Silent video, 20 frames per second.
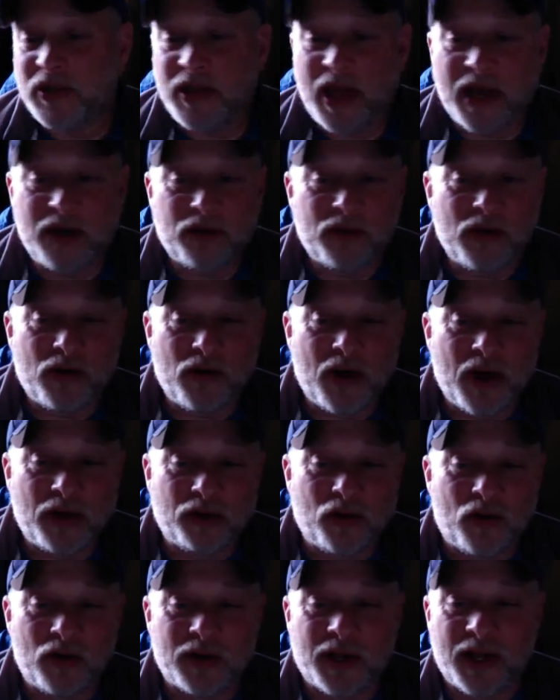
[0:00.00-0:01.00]
I don't know how
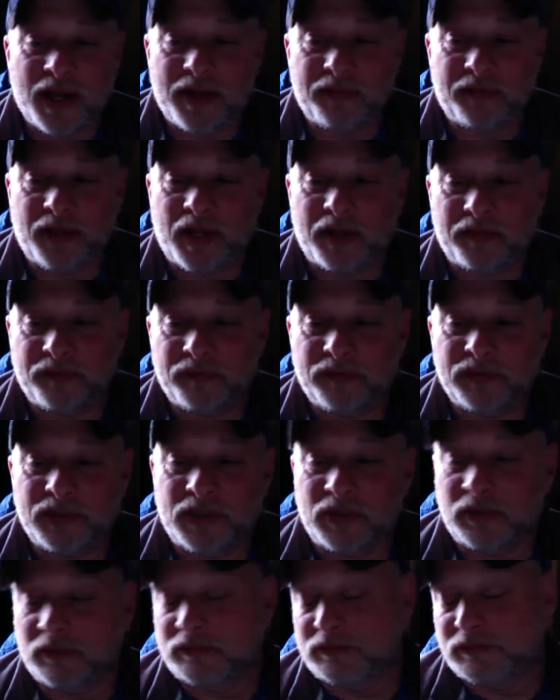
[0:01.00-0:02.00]
long I have left.
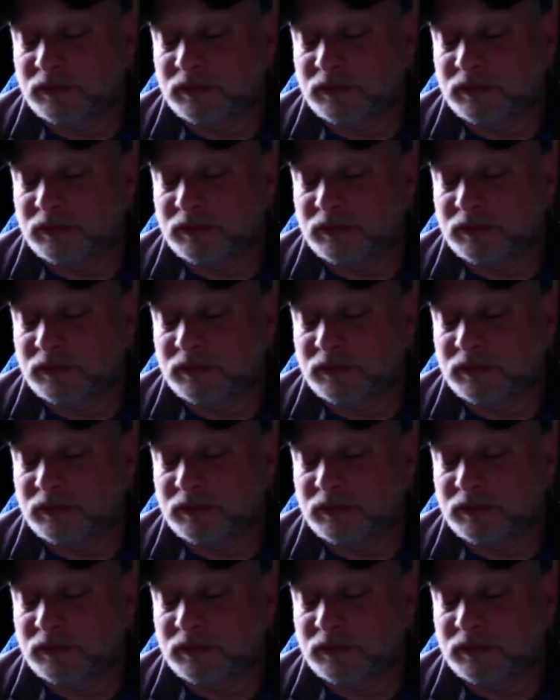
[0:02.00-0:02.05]
So